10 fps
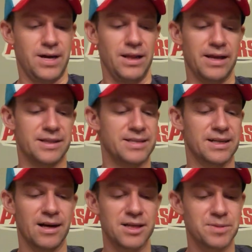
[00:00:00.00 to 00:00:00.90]
I like the
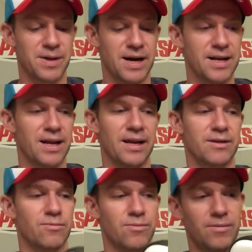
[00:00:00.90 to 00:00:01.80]
technology behind it.
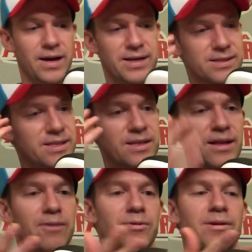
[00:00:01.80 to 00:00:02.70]
I can see
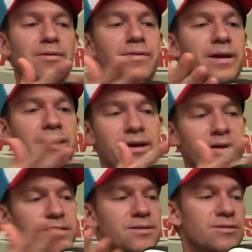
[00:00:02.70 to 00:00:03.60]
like where their thinking
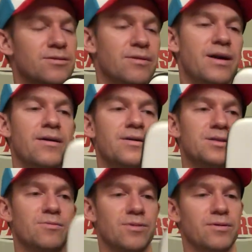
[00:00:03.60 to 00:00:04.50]
is in certain
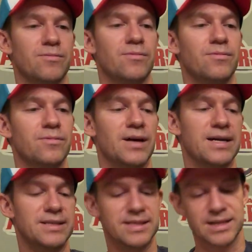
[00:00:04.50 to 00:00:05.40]
areas and what the
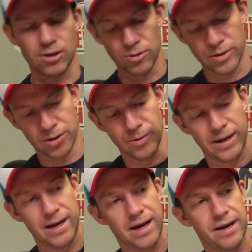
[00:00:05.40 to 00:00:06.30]
ideas that go into
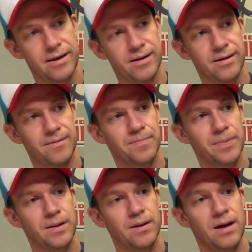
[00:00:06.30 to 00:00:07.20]
it, and
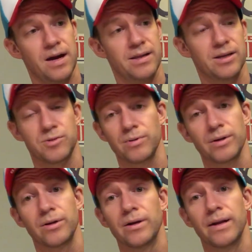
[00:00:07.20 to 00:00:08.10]
I think it's
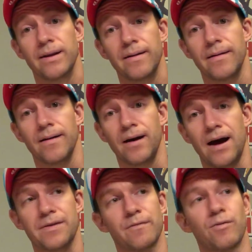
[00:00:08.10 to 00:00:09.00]
really good. And
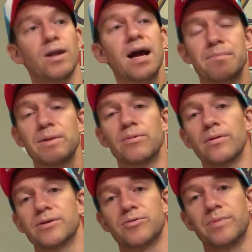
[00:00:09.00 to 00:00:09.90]
I think for a lot of people,
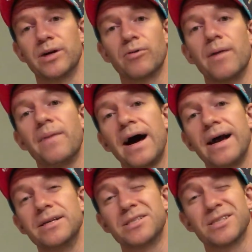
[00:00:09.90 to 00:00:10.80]
this would be a great
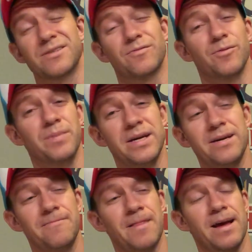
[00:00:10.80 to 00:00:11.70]
pad. It just, for
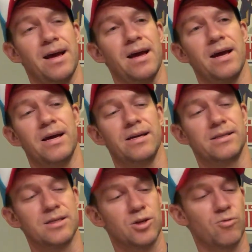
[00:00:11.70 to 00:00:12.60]
me, it
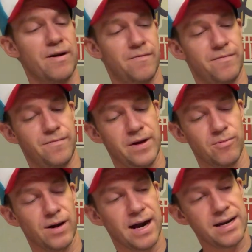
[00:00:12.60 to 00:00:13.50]
doesn't quite fit
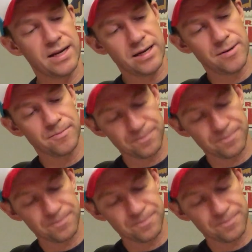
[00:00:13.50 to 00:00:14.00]
what I need.